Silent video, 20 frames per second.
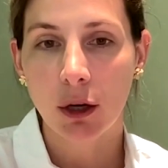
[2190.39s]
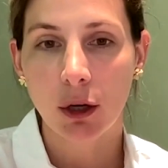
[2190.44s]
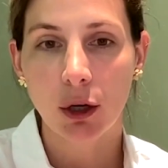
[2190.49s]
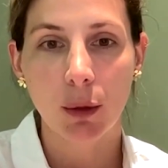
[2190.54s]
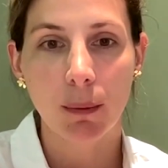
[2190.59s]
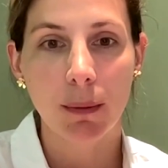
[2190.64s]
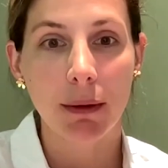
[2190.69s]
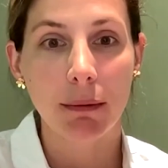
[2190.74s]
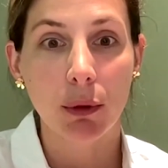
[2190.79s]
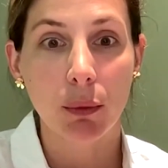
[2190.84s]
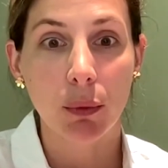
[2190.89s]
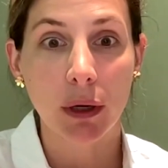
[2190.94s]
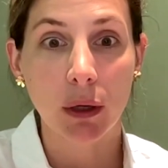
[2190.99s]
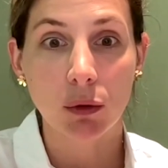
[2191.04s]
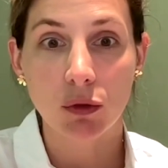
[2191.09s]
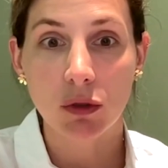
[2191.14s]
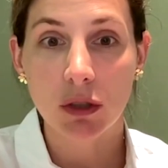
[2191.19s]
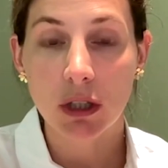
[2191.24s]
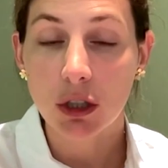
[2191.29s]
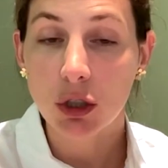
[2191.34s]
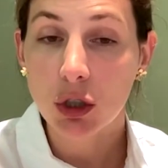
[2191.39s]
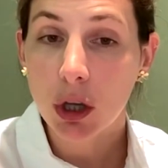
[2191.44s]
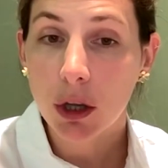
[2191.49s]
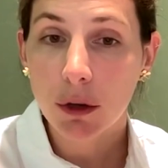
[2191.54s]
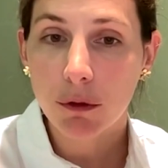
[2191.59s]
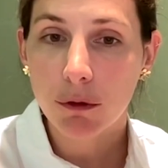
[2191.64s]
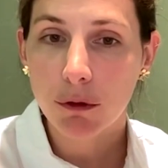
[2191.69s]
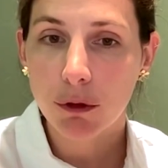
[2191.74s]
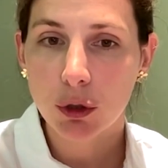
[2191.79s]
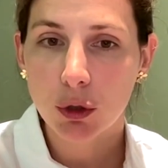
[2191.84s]
Maybe we don't see each
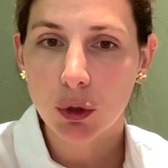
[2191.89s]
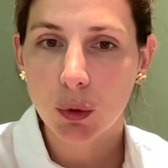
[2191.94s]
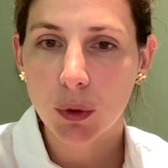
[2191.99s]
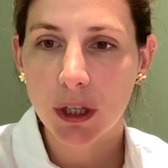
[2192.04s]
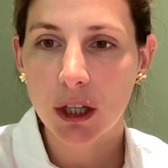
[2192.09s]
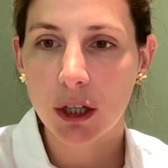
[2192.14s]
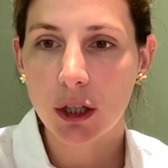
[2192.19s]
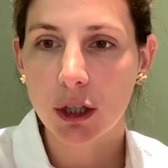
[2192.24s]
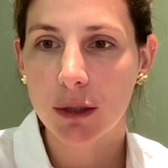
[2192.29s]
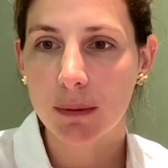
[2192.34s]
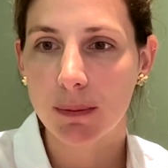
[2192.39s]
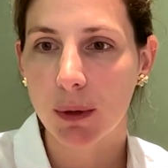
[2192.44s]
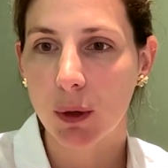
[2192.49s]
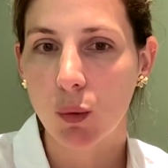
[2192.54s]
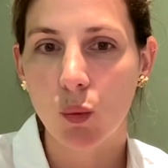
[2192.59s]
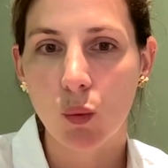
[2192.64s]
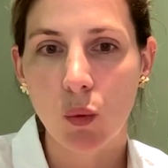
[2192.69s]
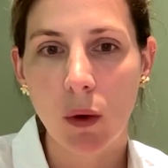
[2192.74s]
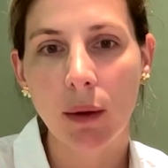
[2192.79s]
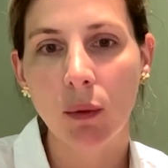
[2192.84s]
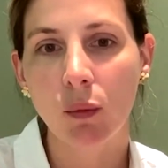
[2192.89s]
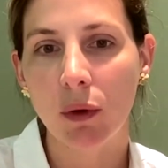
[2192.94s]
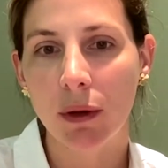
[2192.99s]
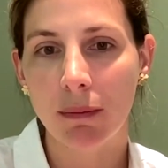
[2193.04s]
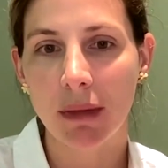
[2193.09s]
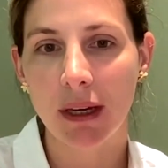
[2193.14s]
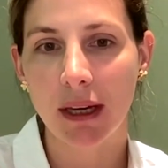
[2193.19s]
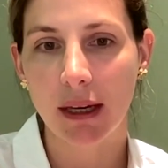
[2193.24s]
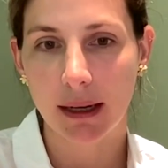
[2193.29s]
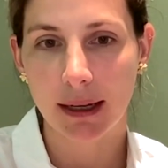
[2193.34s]
other for 2 years, but when
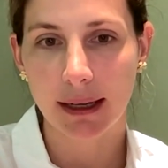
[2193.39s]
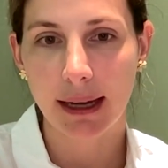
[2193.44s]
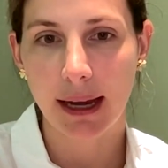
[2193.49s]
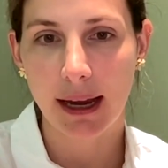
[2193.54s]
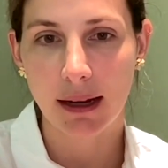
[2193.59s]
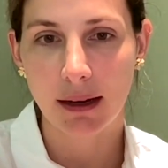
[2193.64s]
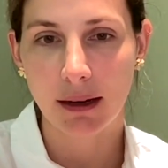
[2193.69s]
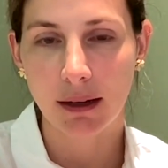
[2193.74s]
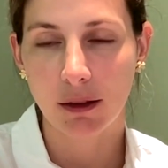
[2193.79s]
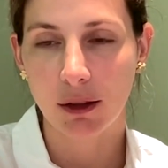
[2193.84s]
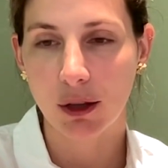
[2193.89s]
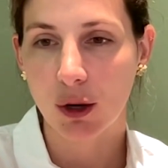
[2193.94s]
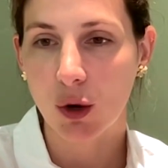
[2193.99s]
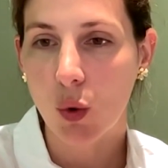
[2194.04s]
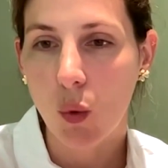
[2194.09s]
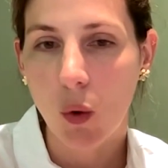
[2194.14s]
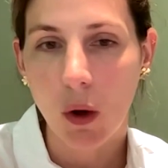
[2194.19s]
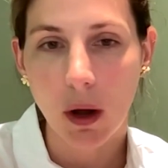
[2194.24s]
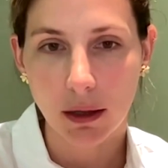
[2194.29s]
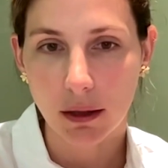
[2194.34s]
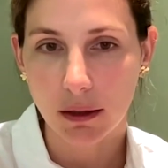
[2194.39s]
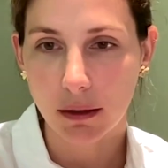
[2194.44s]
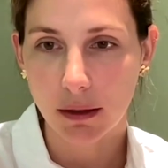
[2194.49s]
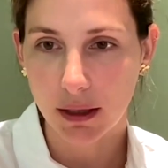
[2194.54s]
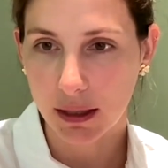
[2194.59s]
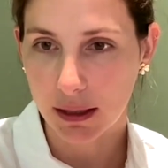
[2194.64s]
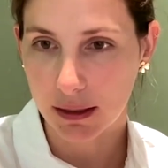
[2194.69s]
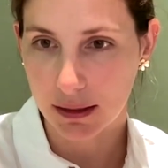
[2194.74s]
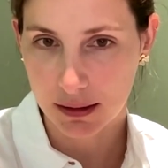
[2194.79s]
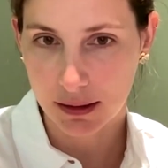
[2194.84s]
we meet again, the
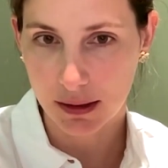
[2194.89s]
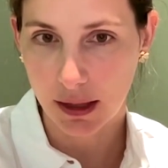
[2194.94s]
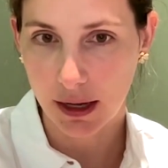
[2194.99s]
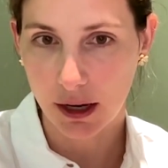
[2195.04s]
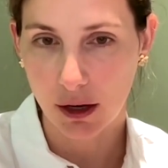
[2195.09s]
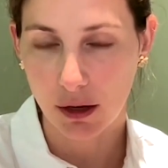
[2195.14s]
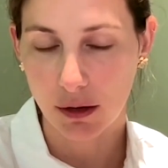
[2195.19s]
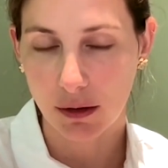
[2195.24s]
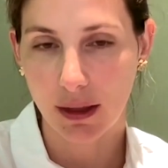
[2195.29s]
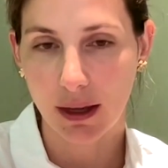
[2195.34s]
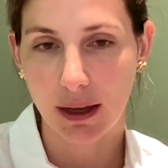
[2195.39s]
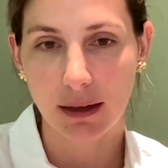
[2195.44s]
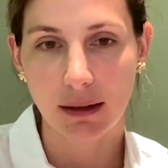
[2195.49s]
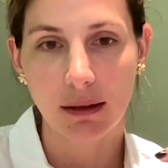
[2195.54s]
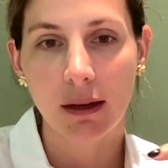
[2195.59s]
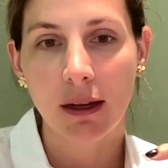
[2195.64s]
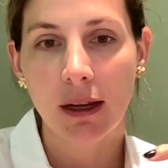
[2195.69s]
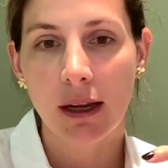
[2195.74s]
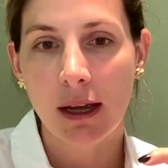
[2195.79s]
quality is there, that